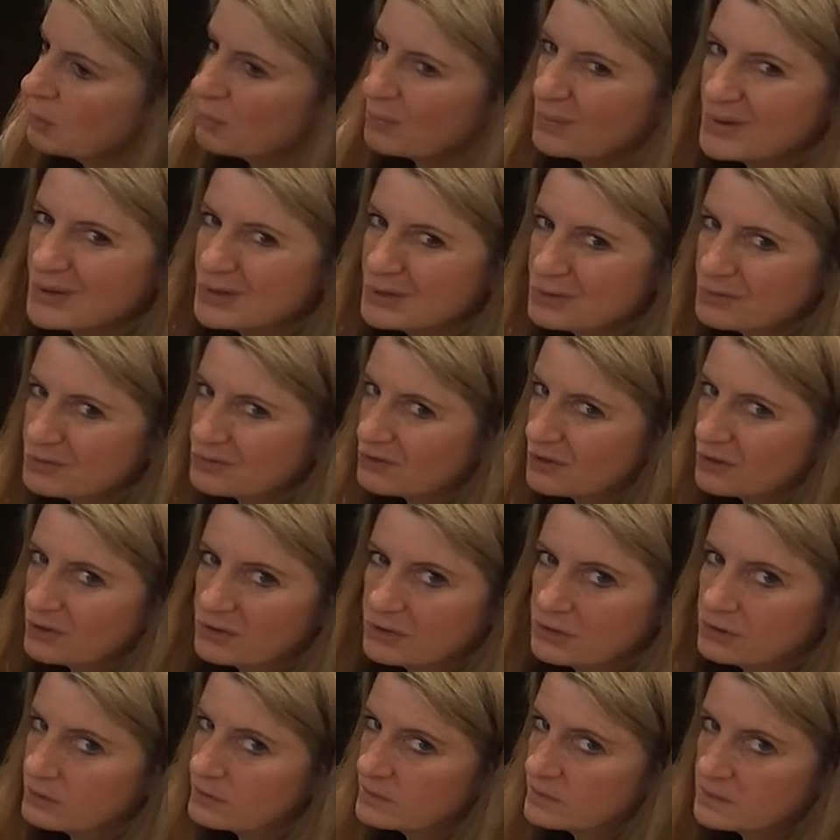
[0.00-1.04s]
when you
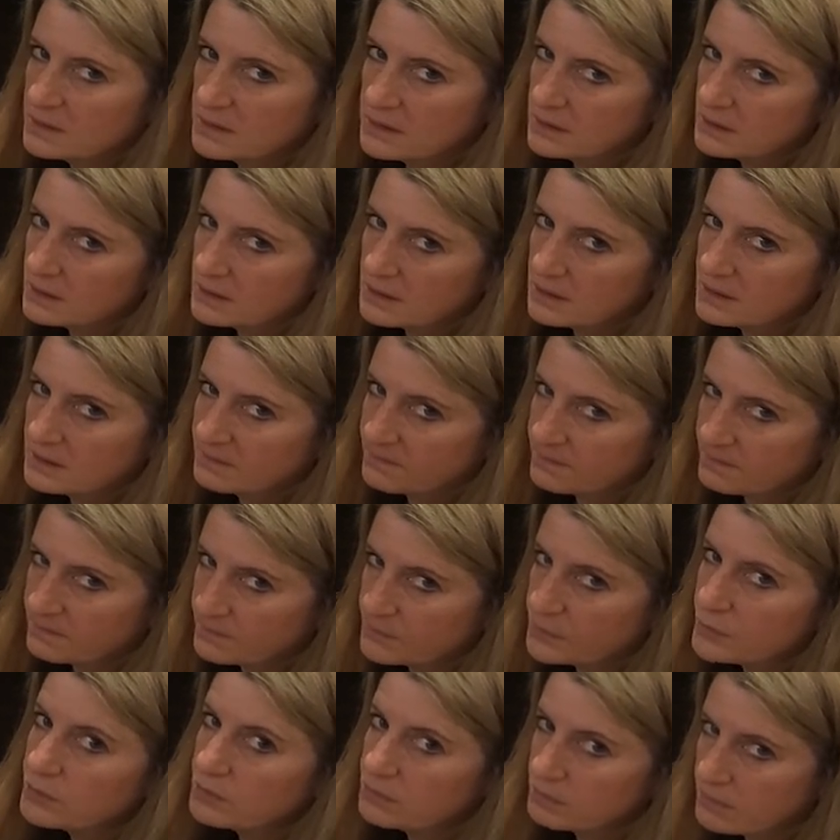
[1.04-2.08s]
start using it,
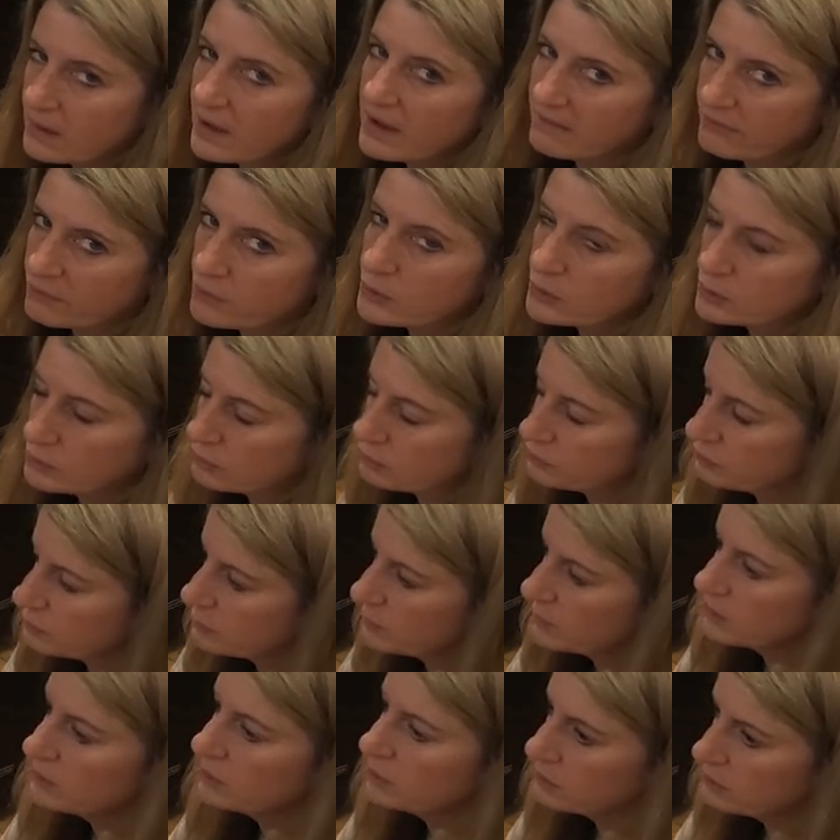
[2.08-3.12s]
if you've ever used
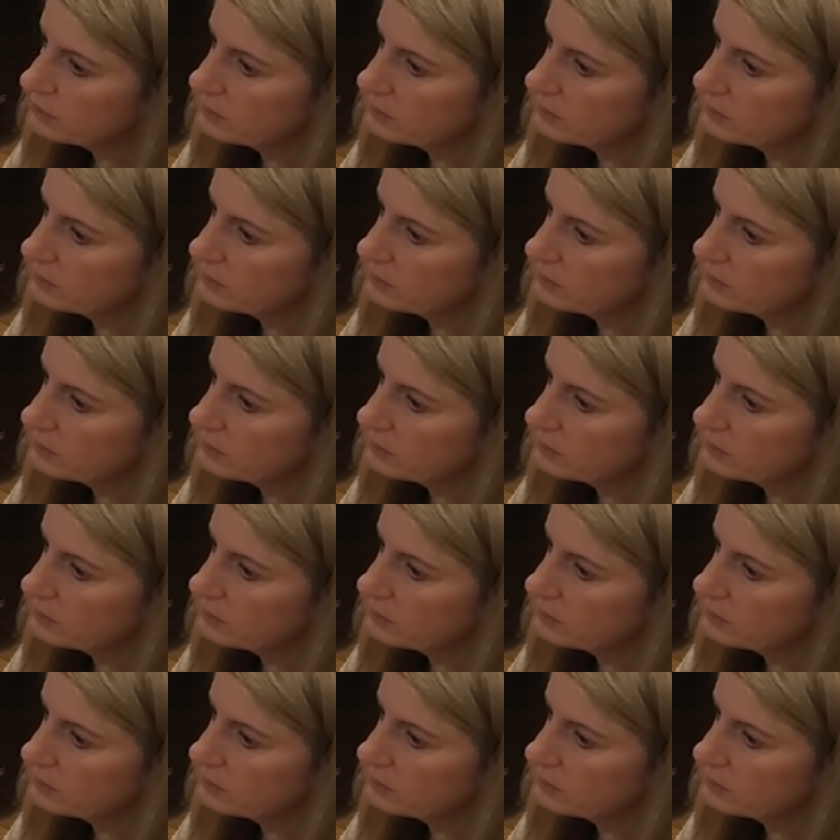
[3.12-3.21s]
one,